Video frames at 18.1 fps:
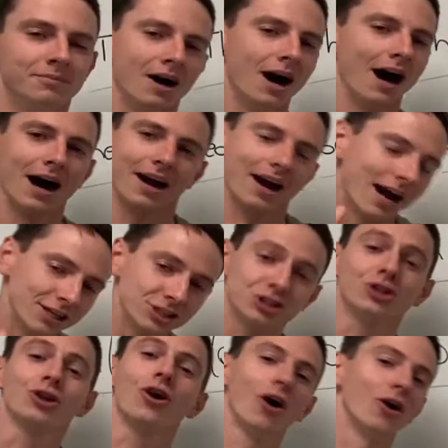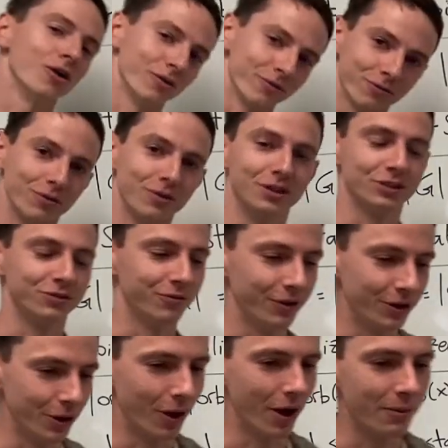I should call it for this
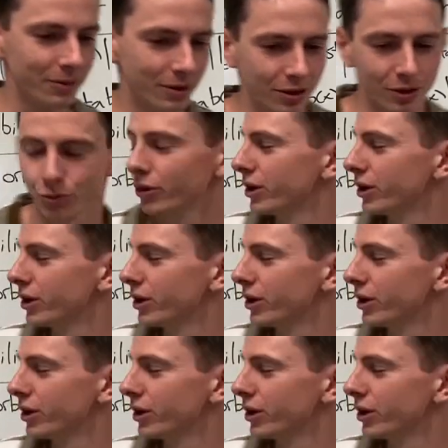video. I mean,